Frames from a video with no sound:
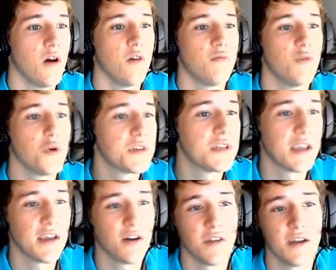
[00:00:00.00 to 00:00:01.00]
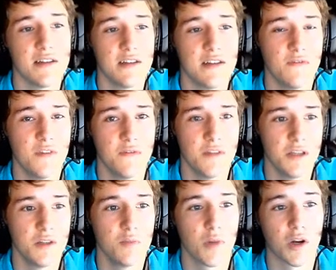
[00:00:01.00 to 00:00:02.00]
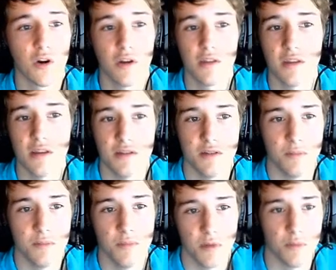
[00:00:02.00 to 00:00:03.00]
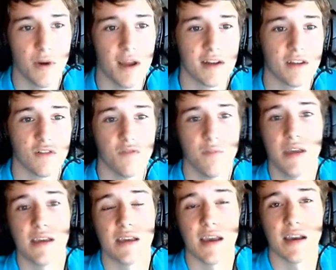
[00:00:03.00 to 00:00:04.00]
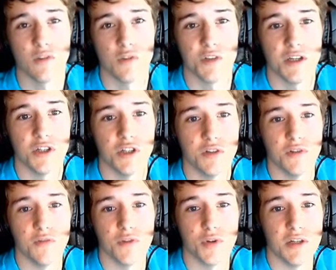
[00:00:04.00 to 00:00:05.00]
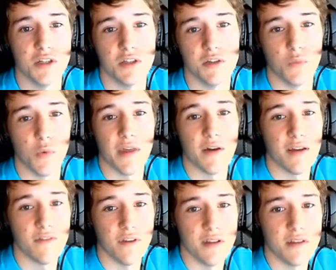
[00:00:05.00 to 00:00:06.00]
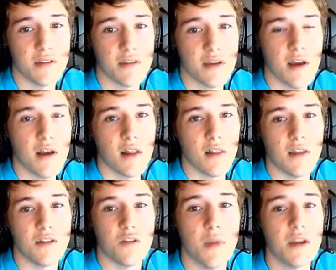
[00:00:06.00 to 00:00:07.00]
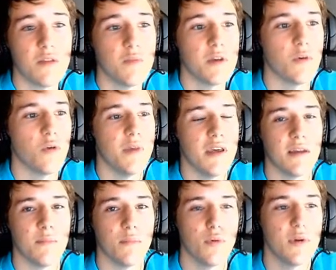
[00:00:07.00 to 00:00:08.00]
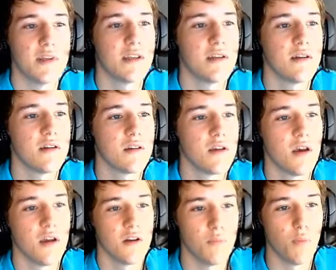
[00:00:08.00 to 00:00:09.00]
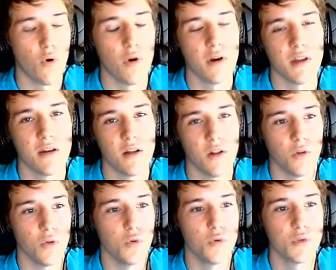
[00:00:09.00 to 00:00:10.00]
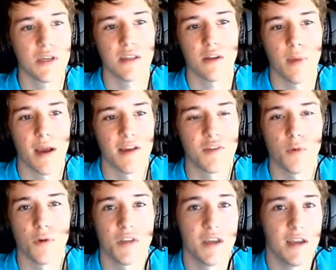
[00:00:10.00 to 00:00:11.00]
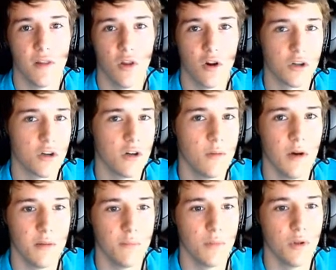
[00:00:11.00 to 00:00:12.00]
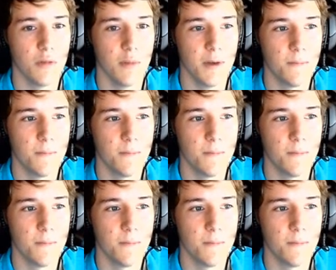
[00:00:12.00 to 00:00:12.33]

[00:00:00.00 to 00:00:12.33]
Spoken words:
Focusing in on the 1950s, McCarthyism, the practice of making accusations of treason without evidence, led to many people being imprisoned, deported, losing their passports, and long-term unemployment.